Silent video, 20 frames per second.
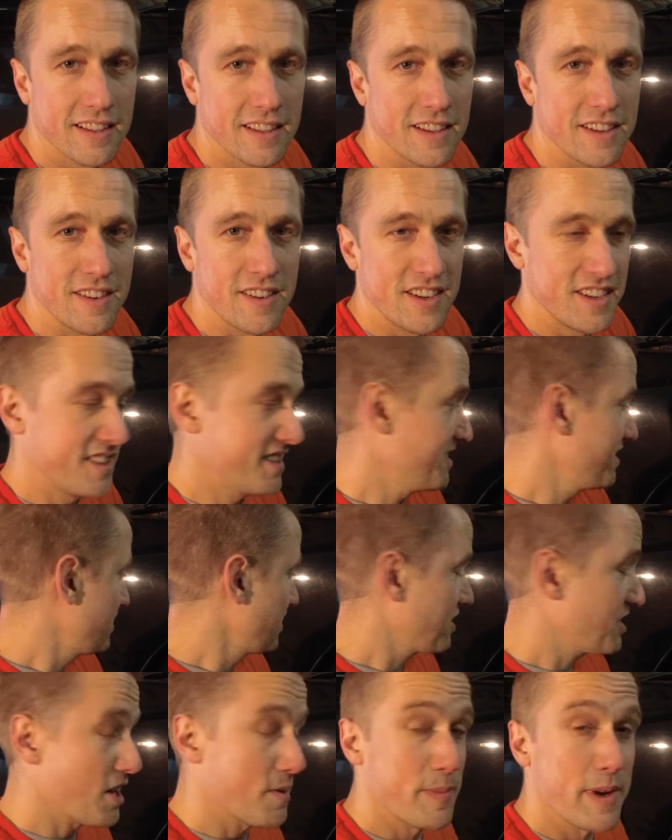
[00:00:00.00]
All right,
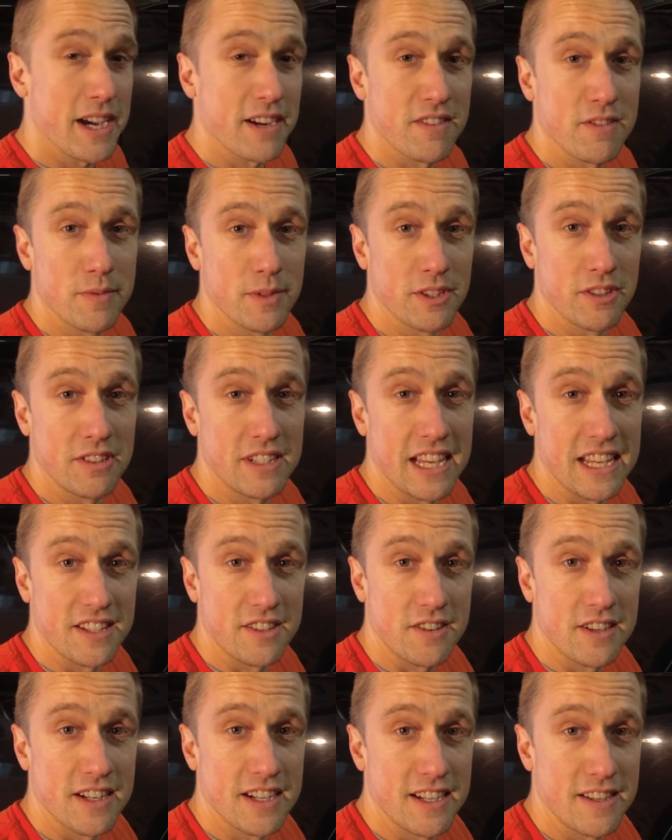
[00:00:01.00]
just got back from a little test
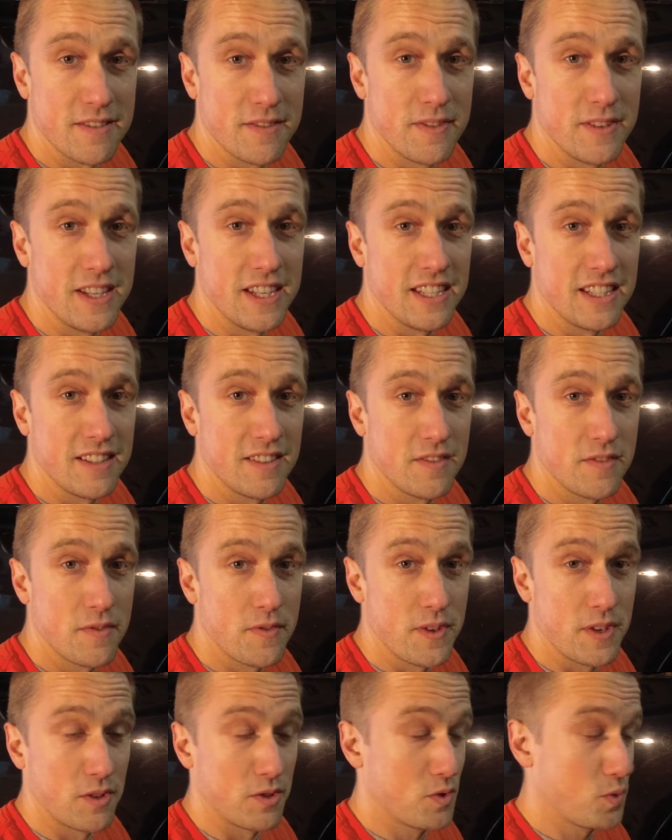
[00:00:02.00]
drive. It
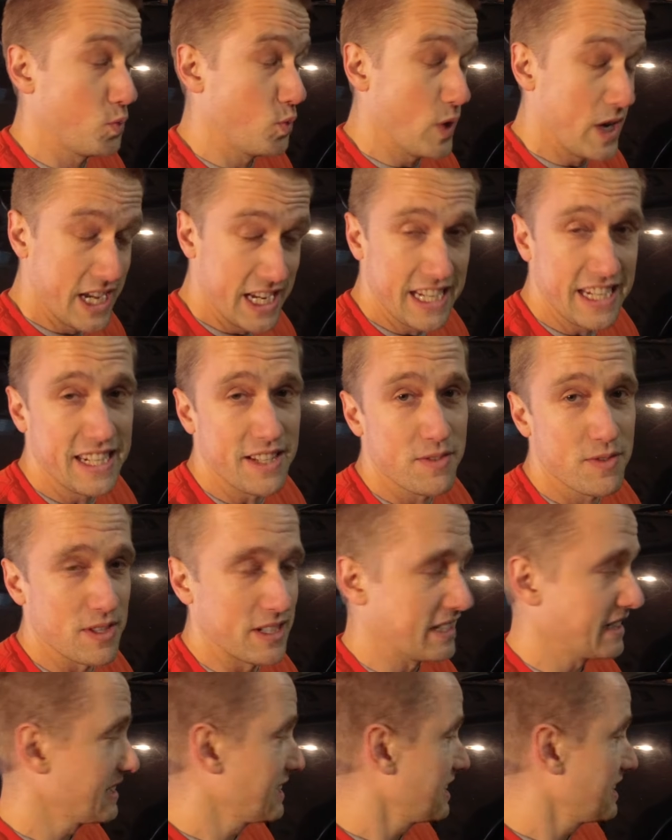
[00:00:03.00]
feels way different,